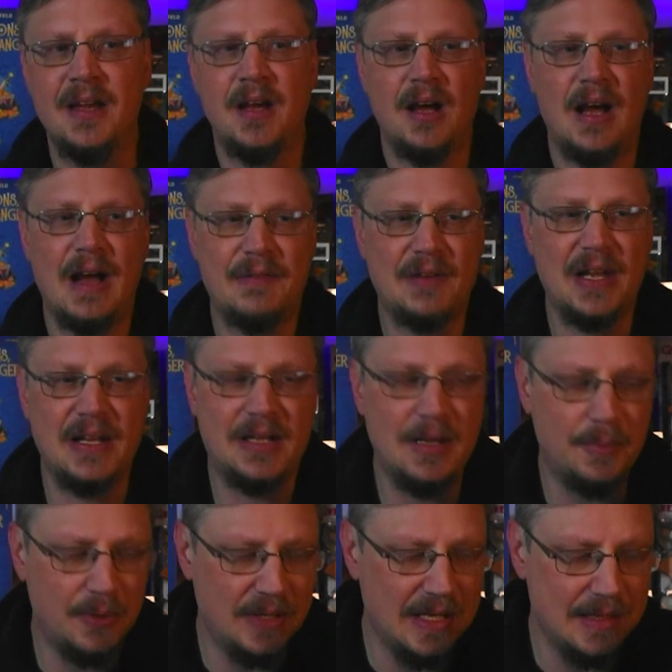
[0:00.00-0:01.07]
I've got a couple
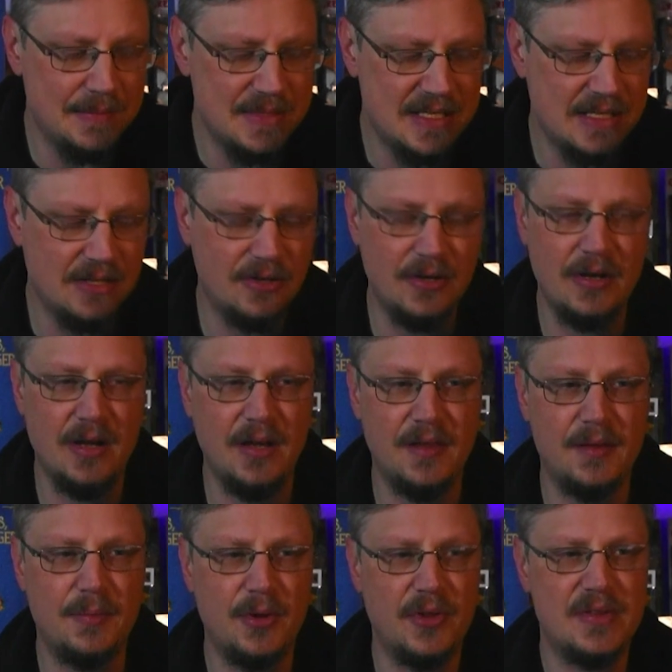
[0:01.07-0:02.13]
games here. They're
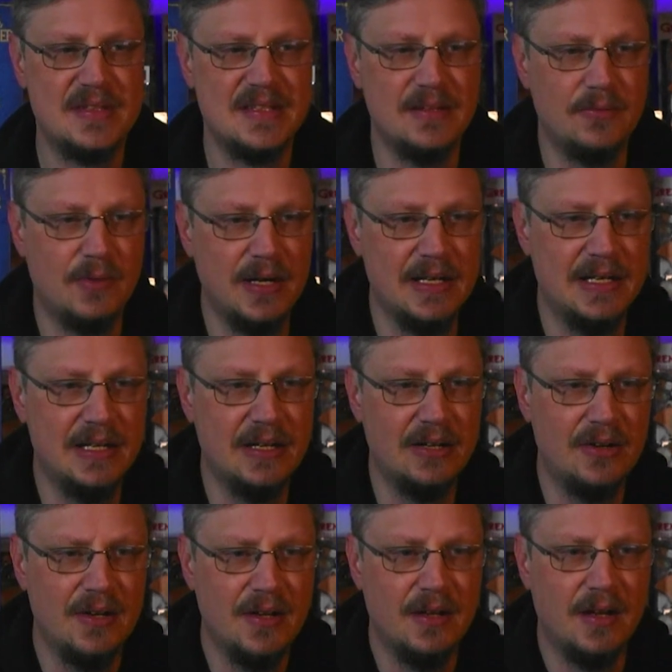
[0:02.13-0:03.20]
both sitting right here.
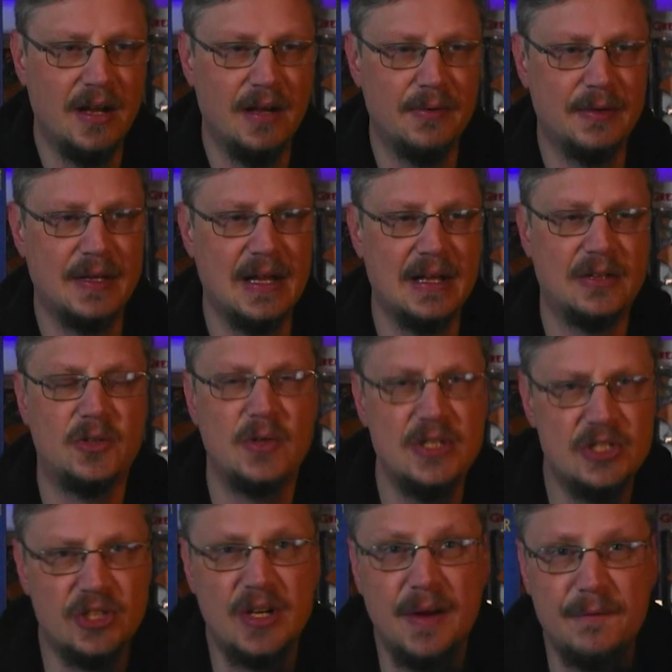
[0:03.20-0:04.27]
We got Creature
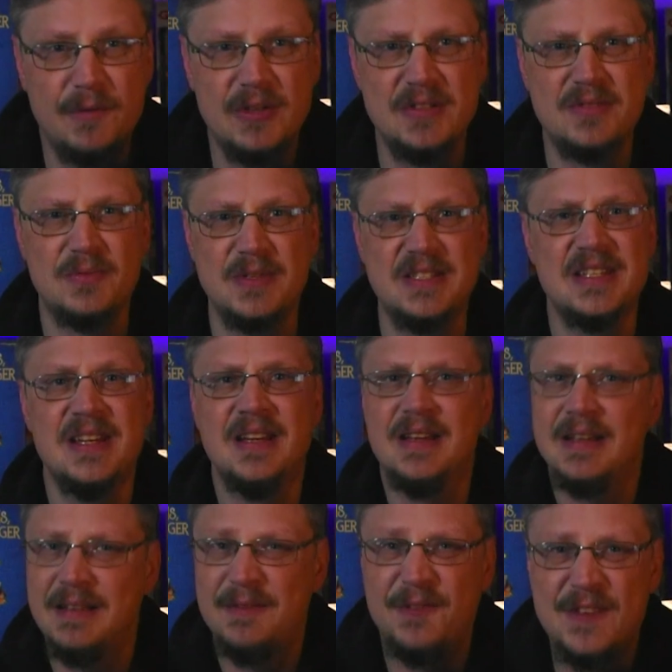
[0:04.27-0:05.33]
Comforts, which
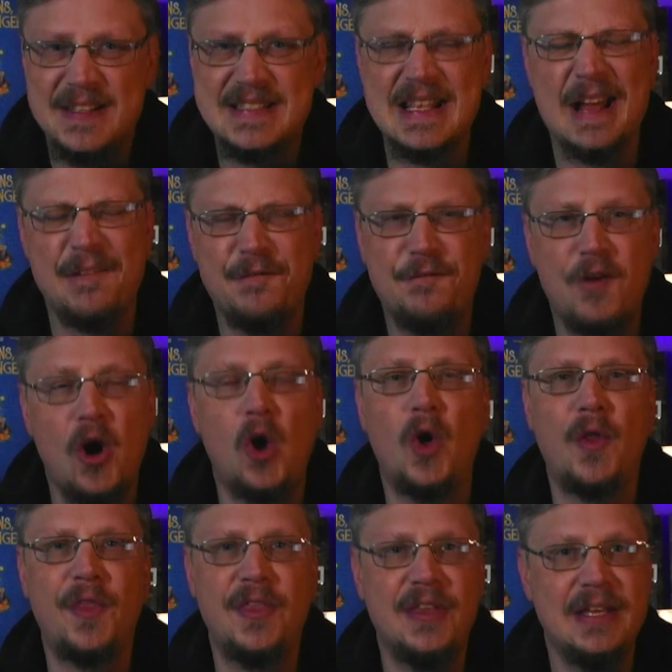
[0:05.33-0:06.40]
fits that fall
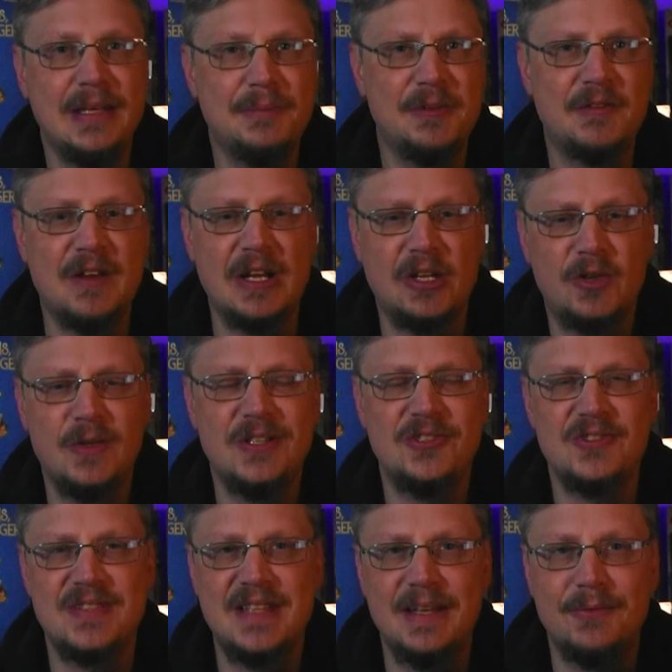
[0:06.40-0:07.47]
theme. You've got creatures
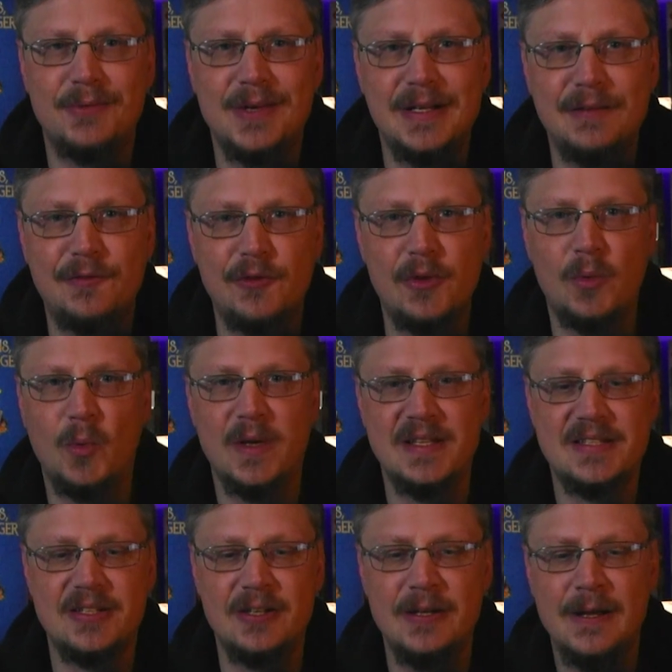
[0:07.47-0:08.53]
getting ready for the
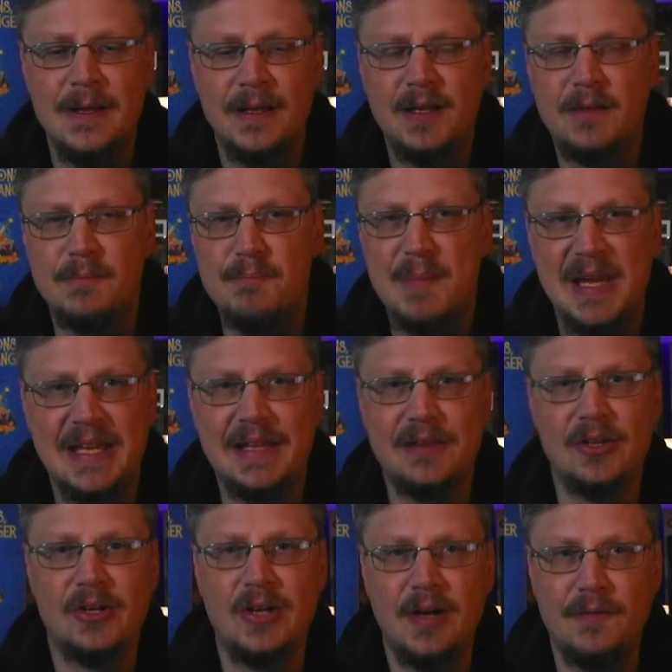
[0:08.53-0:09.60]
winter, making their
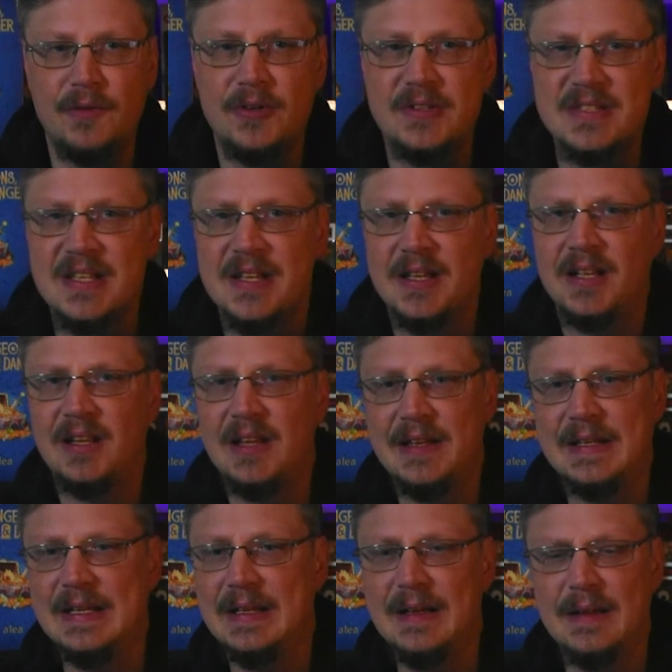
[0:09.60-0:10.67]
comforts,
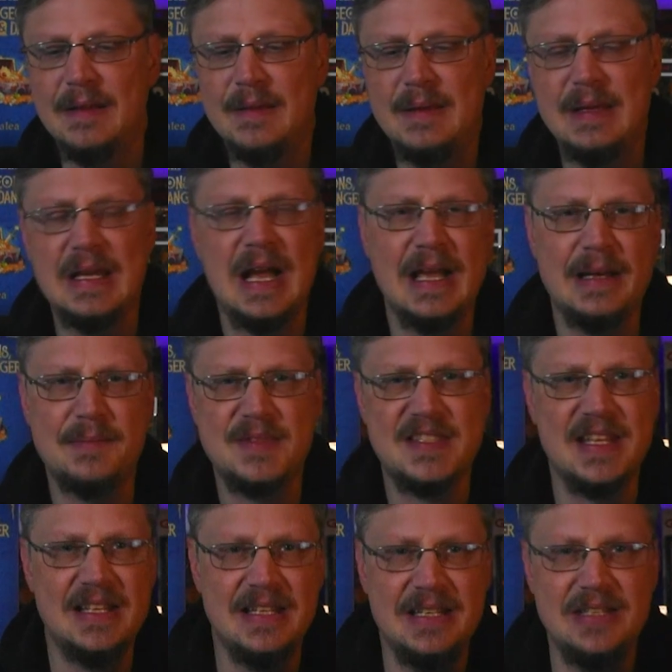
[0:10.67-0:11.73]
collecting the items they
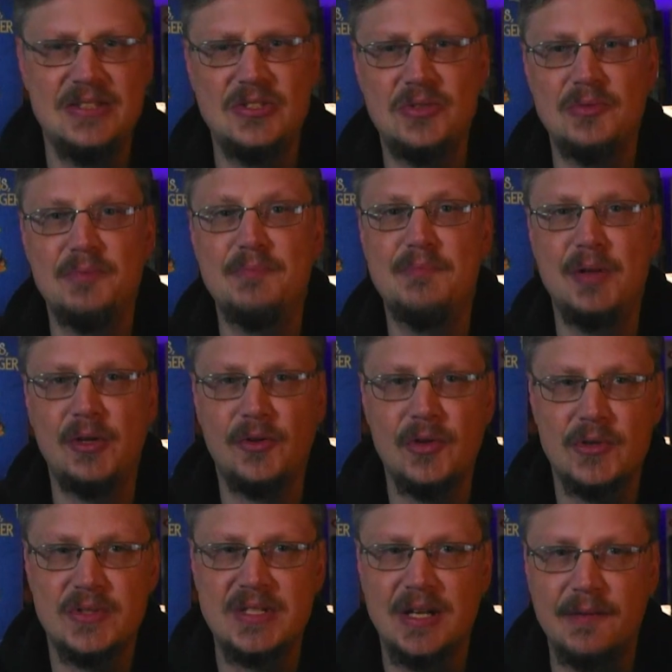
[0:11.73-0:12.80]
need to build those
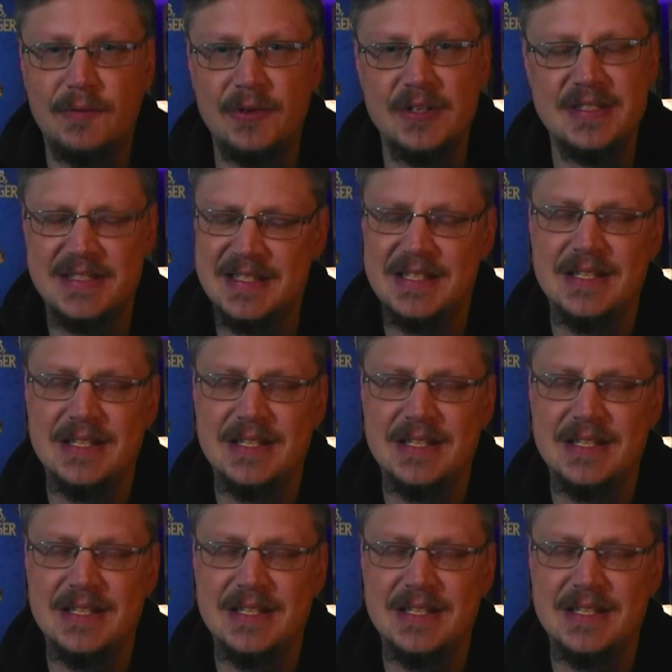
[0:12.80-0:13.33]
comforts.